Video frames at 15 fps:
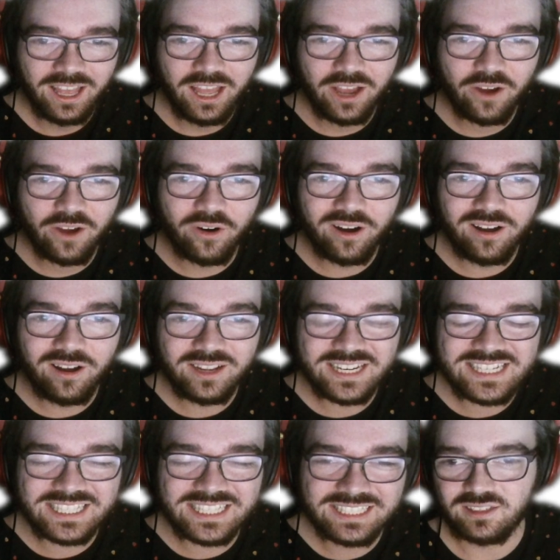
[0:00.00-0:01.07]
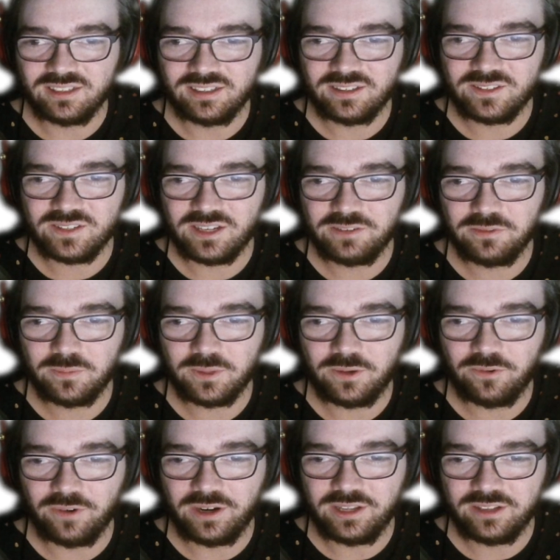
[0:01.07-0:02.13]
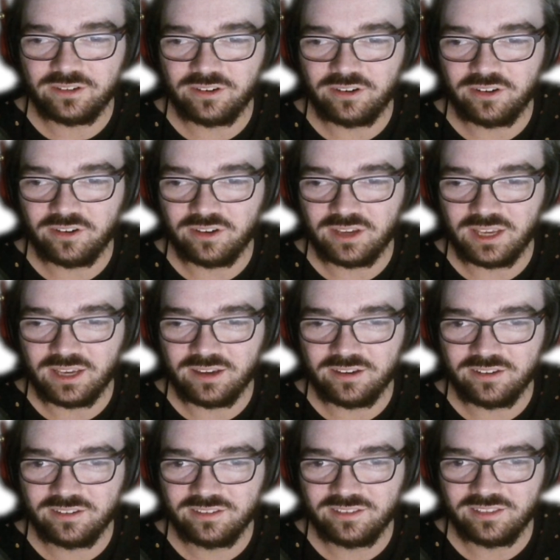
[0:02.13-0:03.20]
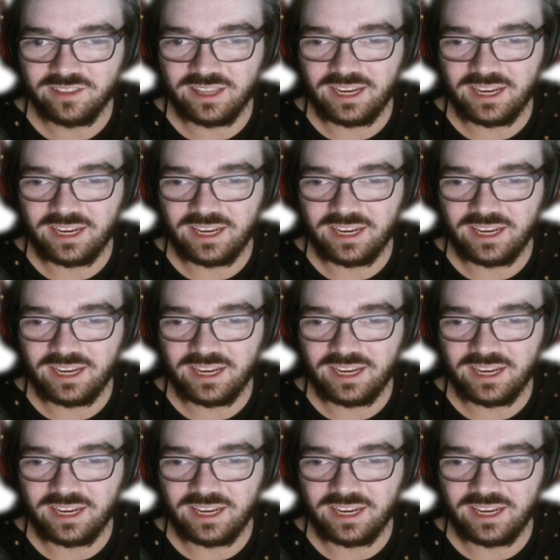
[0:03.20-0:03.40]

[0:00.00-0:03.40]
What? Aside from the gradient on her hair, like